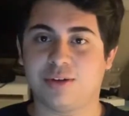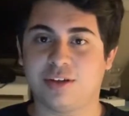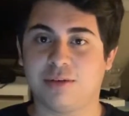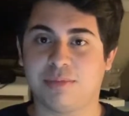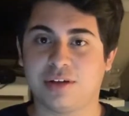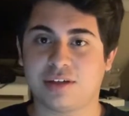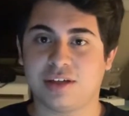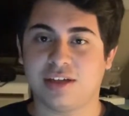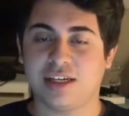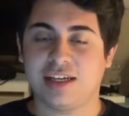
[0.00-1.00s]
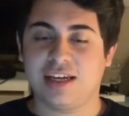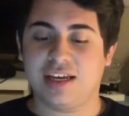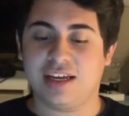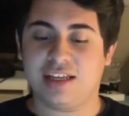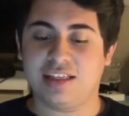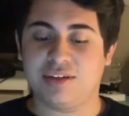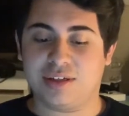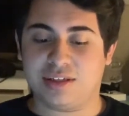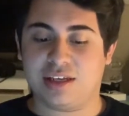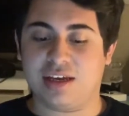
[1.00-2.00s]
holding a book, and they were
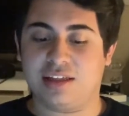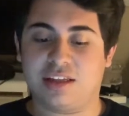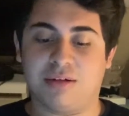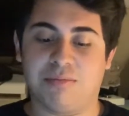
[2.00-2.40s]
saying that the